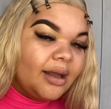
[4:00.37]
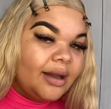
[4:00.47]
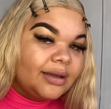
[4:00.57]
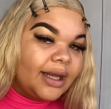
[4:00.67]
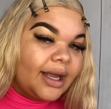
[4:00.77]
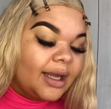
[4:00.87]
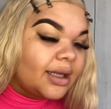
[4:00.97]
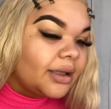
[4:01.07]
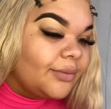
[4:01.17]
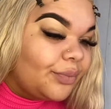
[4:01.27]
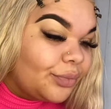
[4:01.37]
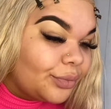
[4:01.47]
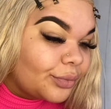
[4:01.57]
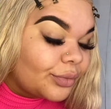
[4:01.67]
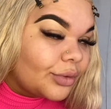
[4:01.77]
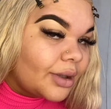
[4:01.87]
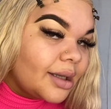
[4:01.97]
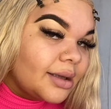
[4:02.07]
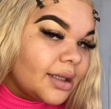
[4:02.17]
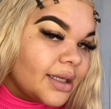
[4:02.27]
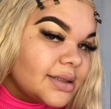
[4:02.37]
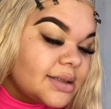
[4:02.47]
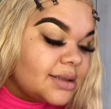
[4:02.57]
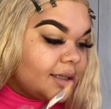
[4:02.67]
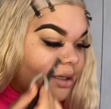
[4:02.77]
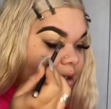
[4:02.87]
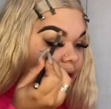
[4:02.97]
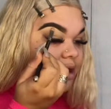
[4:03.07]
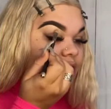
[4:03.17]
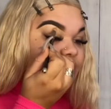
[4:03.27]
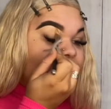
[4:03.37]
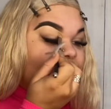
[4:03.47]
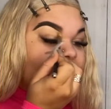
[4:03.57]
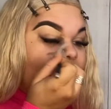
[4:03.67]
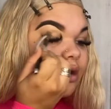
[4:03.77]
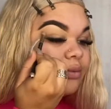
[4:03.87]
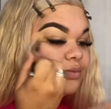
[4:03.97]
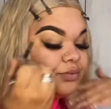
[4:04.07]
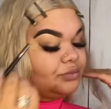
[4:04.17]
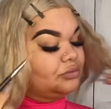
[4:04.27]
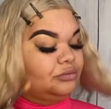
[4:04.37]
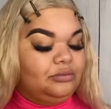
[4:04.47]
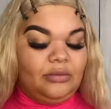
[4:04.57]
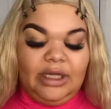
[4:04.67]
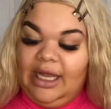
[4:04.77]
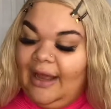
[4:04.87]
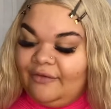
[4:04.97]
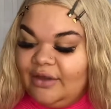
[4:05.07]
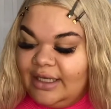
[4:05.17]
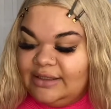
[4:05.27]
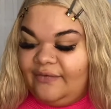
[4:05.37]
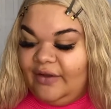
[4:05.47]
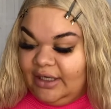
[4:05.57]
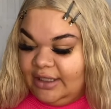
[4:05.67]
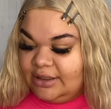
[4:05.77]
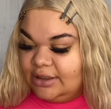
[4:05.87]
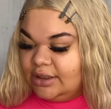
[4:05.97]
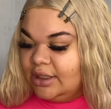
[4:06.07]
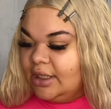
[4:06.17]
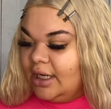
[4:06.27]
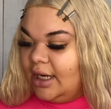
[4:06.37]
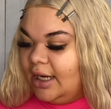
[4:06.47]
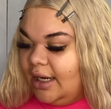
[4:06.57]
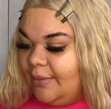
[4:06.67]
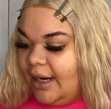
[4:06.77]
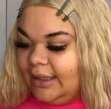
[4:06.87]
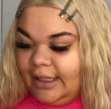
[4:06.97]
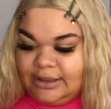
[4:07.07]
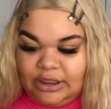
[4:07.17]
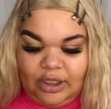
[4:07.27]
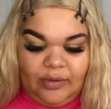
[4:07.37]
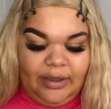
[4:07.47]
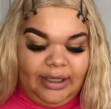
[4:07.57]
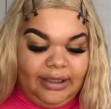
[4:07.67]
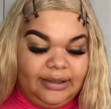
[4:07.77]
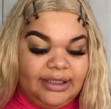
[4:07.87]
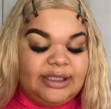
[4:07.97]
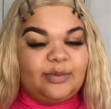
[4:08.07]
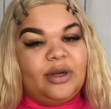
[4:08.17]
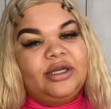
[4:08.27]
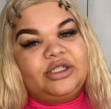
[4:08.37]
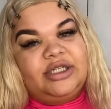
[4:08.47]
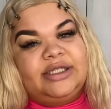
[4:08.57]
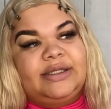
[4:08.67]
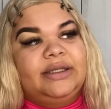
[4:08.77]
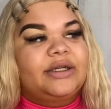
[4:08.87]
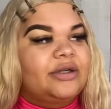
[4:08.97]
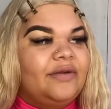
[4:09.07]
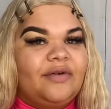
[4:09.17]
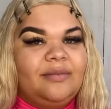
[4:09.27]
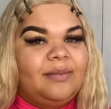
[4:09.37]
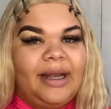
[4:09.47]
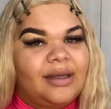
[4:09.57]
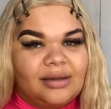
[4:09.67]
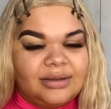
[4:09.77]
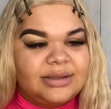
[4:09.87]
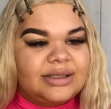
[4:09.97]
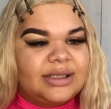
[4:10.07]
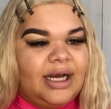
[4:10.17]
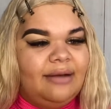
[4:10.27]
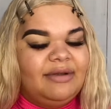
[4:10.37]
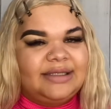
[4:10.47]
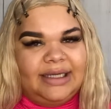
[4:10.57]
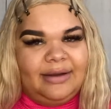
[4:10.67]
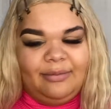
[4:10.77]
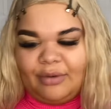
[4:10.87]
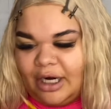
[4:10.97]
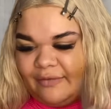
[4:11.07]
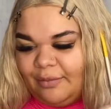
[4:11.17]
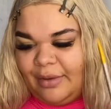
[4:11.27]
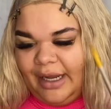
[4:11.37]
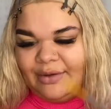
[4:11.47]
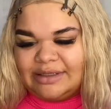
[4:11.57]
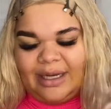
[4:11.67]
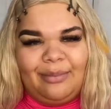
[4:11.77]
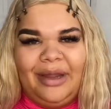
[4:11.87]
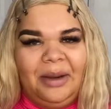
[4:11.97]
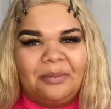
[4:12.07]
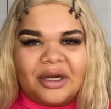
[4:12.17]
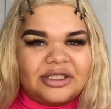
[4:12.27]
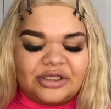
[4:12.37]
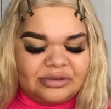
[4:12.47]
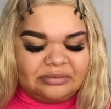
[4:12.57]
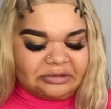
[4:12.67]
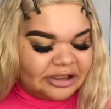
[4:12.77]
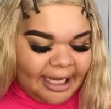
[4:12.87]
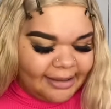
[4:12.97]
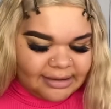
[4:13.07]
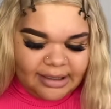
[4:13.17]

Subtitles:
like this. So after that's finished, I like to go in. This brush is literally from Michaels. It's like a part of a paint. It was like a paintbrush set.